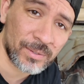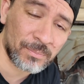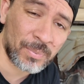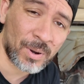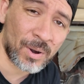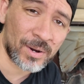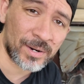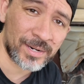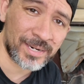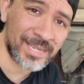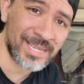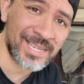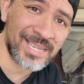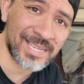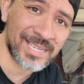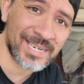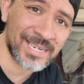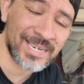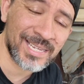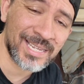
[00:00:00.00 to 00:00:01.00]
part
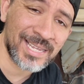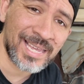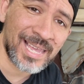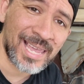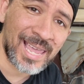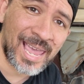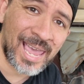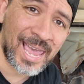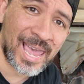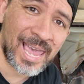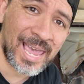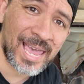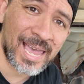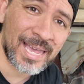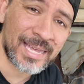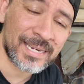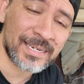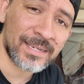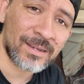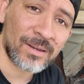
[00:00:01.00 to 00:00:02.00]
in
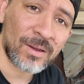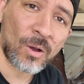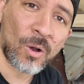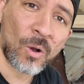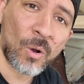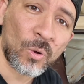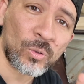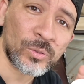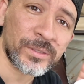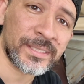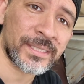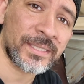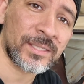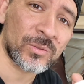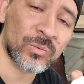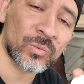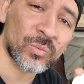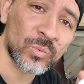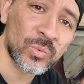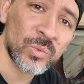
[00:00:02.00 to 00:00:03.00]
and hold it
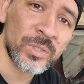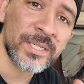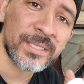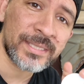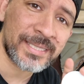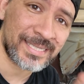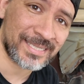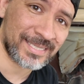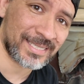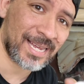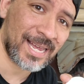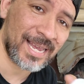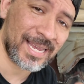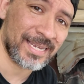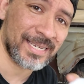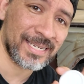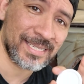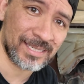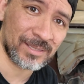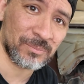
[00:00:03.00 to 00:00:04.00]
really
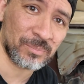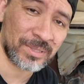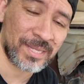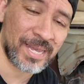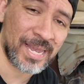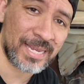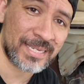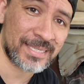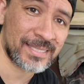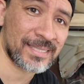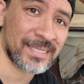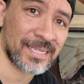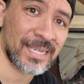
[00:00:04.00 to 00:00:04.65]
tight into place.